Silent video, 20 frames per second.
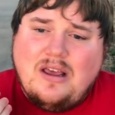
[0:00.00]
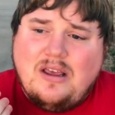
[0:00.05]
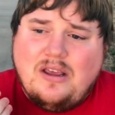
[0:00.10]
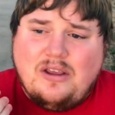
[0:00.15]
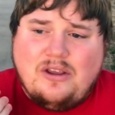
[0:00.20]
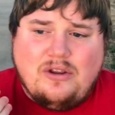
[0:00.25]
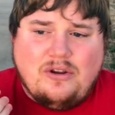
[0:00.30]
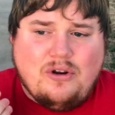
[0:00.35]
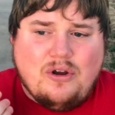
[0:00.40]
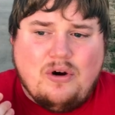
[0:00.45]

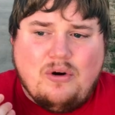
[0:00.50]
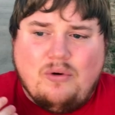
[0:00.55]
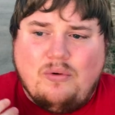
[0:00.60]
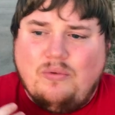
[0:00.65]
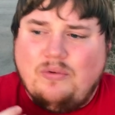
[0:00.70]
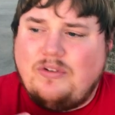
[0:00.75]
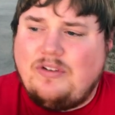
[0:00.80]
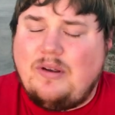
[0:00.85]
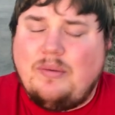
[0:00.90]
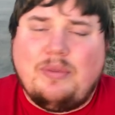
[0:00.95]
you know,
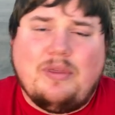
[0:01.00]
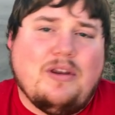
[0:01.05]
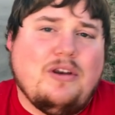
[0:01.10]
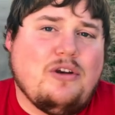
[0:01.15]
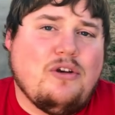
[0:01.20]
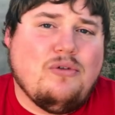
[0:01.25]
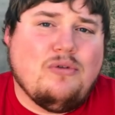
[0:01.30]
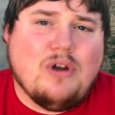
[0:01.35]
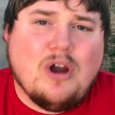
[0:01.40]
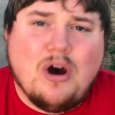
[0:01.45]
something
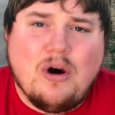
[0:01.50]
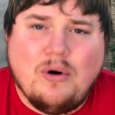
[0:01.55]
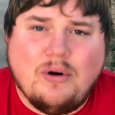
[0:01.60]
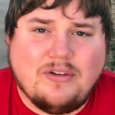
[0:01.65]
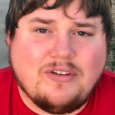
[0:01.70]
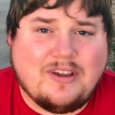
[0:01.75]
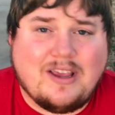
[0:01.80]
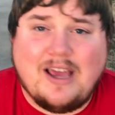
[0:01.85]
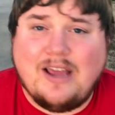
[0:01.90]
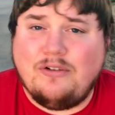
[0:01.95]
you know, a
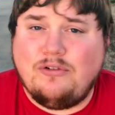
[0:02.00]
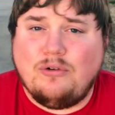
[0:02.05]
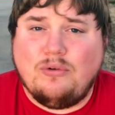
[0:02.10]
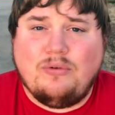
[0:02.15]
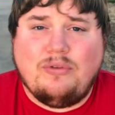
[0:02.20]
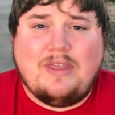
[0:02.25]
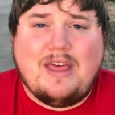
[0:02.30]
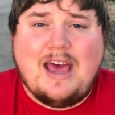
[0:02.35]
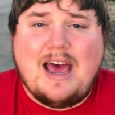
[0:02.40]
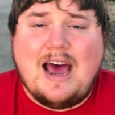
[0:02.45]
schedule
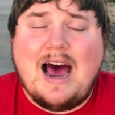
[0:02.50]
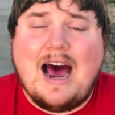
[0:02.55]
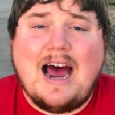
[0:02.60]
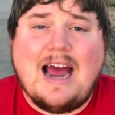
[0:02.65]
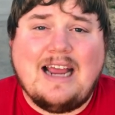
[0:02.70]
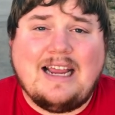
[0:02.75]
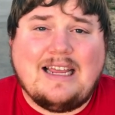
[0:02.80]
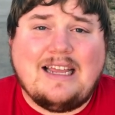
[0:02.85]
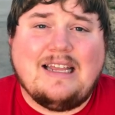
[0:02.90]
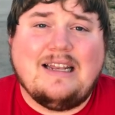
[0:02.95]
that
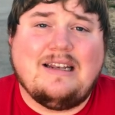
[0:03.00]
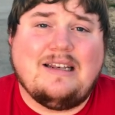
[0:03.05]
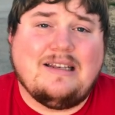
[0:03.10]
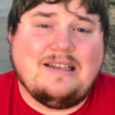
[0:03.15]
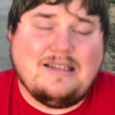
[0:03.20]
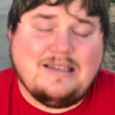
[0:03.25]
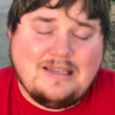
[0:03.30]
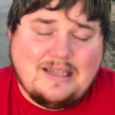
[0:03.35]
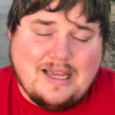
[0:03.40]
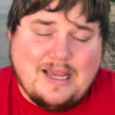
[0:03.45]
I can
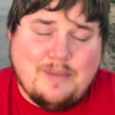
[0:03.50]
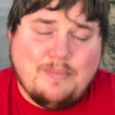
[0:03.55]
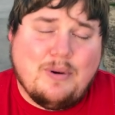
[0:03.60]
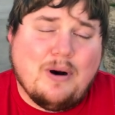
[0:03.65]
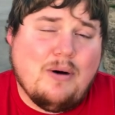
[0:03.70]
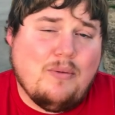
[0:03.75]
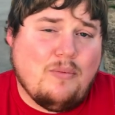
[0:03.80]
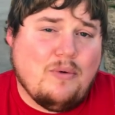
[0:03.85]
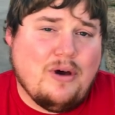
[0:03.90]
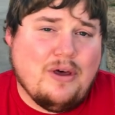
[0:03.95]
keep
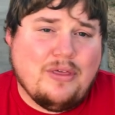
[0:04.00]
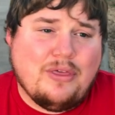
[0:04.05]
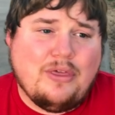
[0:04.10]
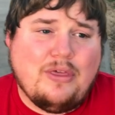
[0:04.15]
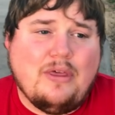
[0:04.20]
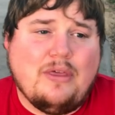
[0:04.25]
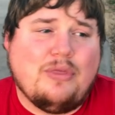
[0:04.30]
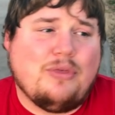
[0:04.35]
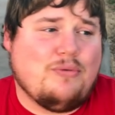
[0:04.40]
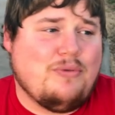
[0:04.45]
up with.
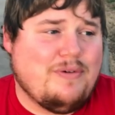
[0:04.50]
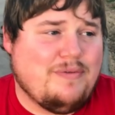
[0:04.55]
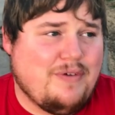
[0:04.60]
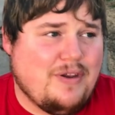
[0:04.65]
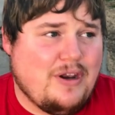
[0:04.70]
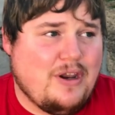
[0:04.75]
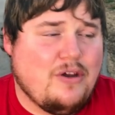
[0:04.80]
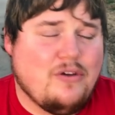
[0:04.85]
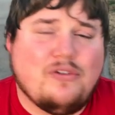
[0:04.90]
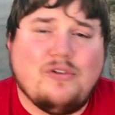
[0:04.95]
Three
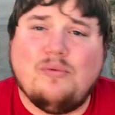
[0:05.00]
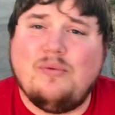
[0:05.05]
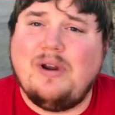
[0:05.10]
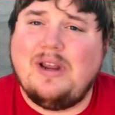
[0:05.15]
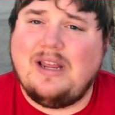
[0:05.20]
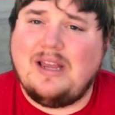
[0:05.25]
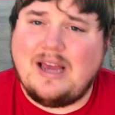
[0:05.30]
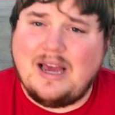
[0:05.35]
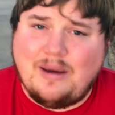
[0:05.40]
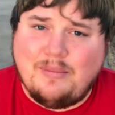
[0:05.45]
videos a
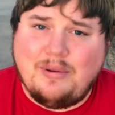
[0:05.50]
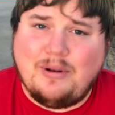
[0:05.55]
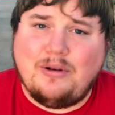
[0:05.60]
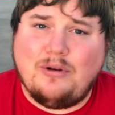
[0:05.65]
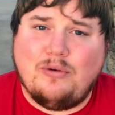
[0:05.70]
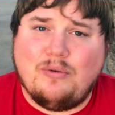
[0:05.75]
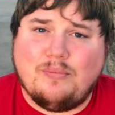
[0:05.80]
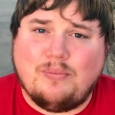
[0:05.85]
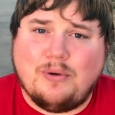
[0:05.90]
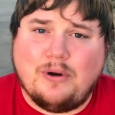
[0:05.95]
week I've been
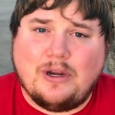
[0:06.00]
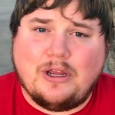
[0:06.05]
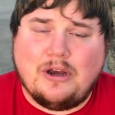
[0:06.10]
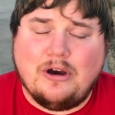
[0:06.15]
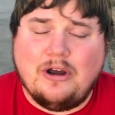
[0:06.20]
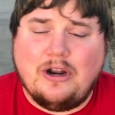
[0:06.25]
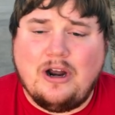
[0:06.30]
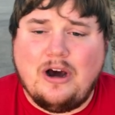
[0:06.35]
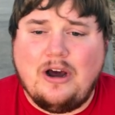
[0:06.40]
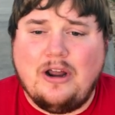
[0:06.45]
doing pretty
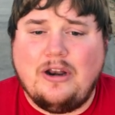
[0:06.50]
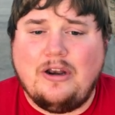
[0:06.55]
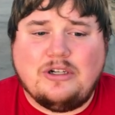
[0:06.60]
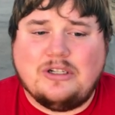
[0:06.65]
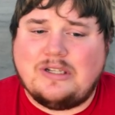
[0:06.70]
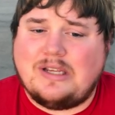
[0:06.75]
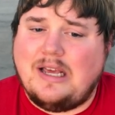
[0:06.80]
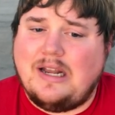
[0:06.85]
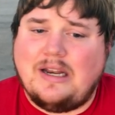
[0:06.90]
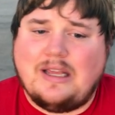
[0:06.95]
good on.
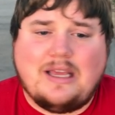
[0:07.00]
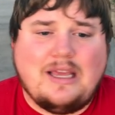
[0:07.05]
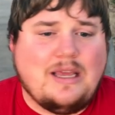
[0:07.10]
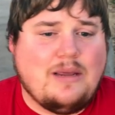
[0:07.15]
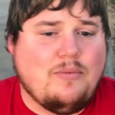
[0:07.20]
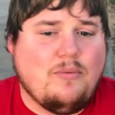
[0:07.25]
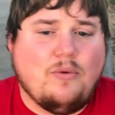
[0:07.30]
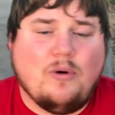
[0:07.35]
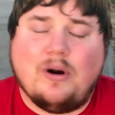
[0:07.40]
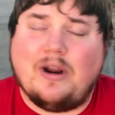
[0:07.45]
Just got to
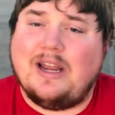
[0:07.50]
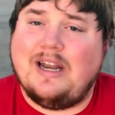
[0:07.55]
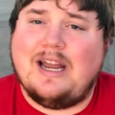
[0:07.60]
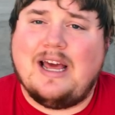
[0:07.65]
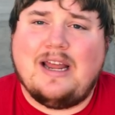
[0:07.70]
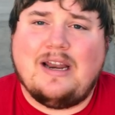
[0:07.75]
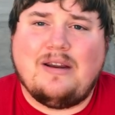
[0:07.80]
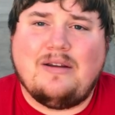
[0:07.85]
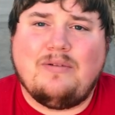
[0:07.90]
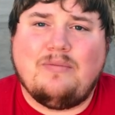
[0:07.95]
keep working
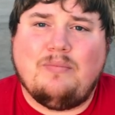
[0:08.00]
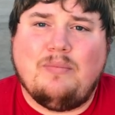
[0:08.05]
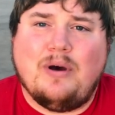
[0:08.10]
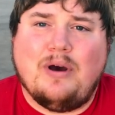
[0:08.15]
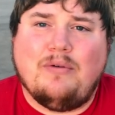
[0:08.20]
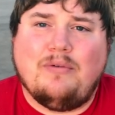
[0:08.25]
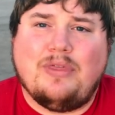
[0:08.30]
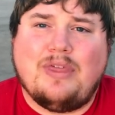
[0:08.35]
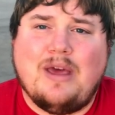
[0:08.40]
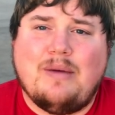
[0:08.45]
at it.
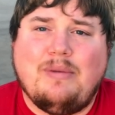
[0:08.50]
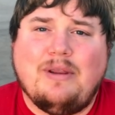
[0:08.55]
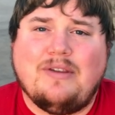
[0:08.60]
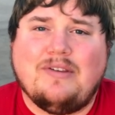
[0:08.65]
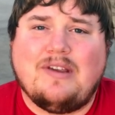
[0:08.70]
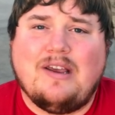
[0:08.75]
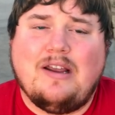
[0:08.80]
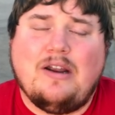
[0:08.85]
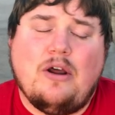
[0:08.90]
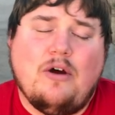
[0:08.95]
But with that being
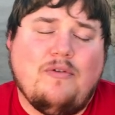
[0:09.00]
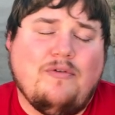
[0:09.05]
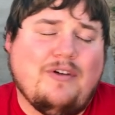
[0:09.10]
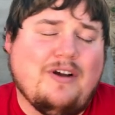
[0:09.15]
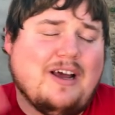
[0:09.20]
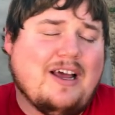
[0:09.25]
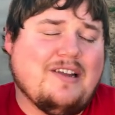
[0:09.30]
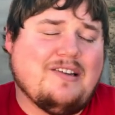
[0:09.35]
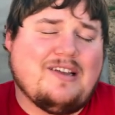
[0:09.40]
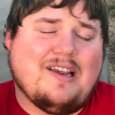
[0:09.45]
said, hope you
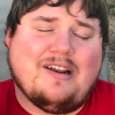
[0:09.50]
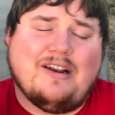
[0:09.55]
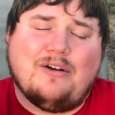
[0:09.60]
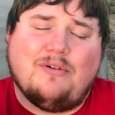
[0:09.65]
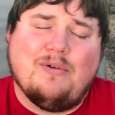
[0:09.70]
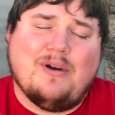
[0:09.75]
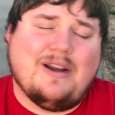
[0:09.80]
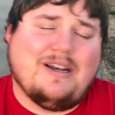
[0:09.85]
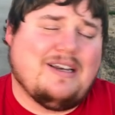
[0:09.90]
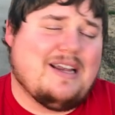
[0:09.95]
guys had a
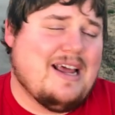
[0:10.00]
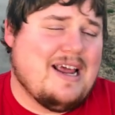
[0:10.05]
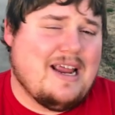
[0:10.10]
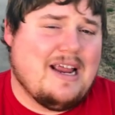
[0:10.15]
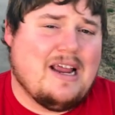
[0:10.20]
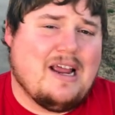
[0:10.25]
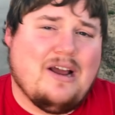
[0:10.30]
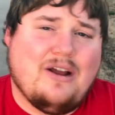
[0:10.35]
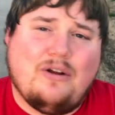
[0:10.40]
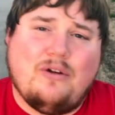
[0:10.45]
great
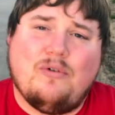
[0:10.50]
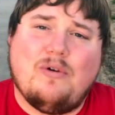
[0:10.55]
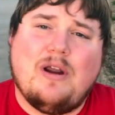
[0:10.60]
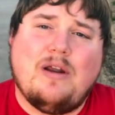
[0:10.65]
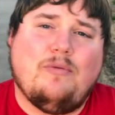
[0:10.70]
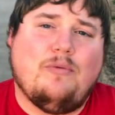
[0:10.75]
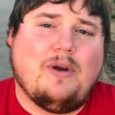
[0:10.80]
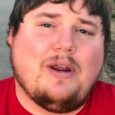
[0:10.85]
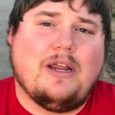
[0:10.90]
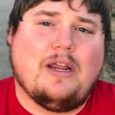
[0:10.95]
day,
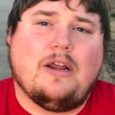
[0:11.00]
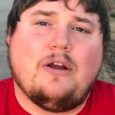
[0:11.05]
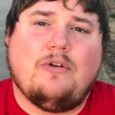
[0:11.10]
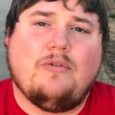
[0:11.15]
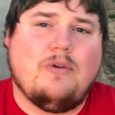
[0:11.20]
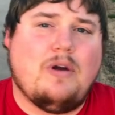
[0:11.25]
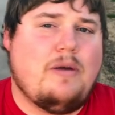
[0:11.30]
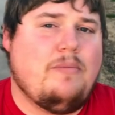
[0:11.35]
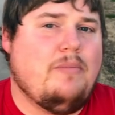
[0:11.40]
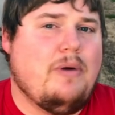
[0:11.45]
great week,
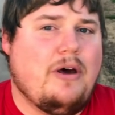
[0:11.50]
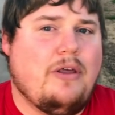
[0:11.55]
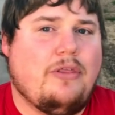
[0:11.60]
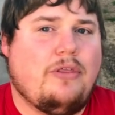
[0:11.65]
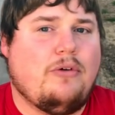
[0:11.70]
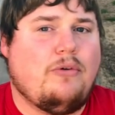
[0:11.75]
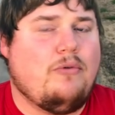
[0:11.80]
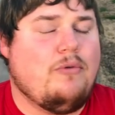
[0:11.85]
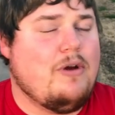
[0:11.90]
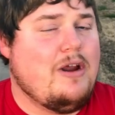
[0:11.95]
great
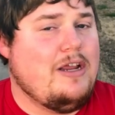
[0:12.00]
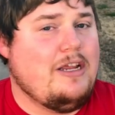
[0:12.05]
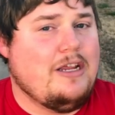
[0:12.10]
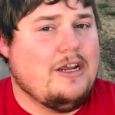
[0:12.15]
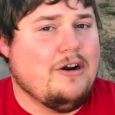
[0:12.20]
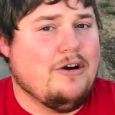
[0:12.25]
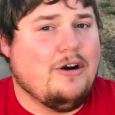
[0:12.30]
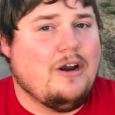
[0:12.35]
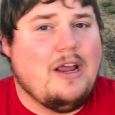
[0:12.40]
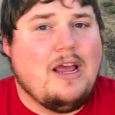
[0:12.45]
month, great
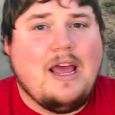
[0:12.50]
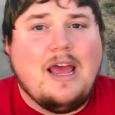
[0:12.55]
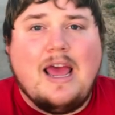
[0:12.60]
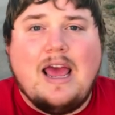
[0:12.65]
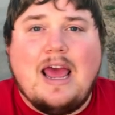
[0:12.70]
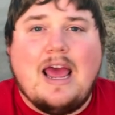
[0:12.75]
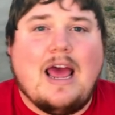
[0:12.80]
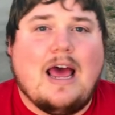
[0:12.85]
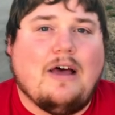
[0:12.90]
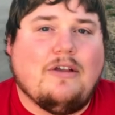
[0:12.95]
year.
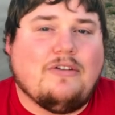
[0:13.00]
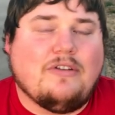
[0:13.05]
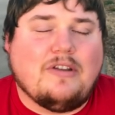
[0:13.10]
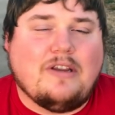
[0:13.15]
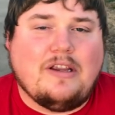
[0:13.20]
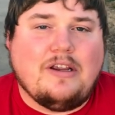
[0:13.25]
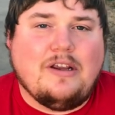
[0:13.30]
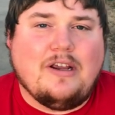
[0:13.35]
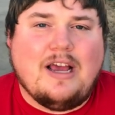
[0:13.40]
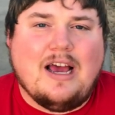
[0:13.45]
And I'll
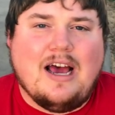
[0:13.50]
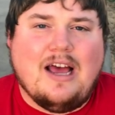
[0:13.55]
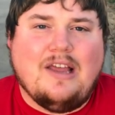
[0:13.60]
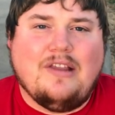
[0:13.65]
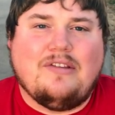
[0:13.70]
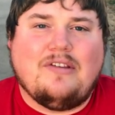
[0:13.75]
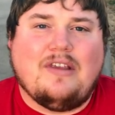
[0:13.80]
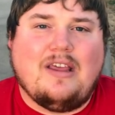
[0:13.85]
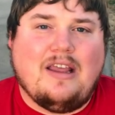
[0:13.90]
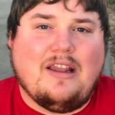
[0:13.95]
see you
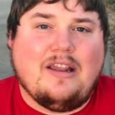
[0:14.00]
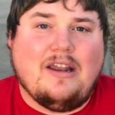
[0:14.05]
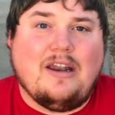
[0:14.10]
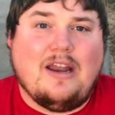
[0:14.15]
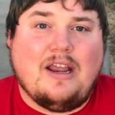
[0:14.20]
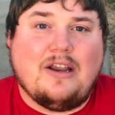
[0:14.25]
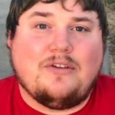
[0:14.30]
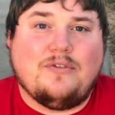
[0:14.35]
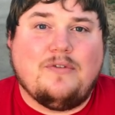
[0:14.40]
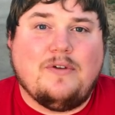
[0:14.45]
guys in the
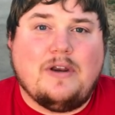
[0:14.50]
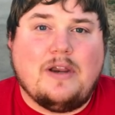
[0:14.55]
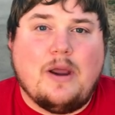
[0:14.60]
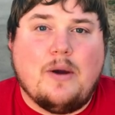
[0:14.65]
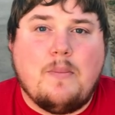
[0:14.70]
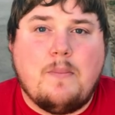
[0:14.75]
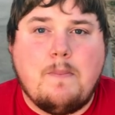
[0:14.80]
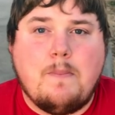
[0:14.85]
next video.